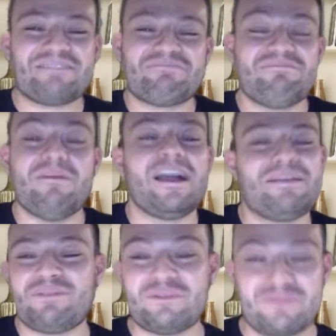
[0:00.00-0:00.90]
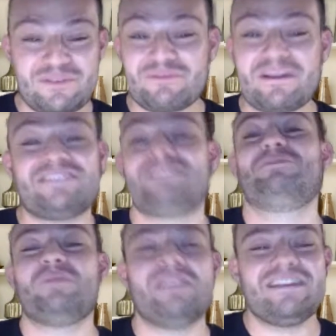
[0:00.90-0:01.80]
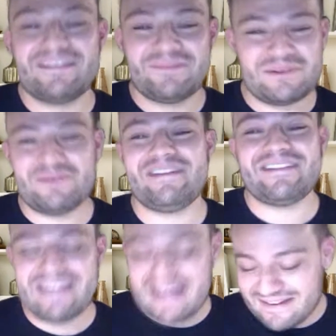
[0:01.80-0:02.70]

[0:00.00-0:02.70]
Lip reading: mind blown for the rest of the week when you hear that.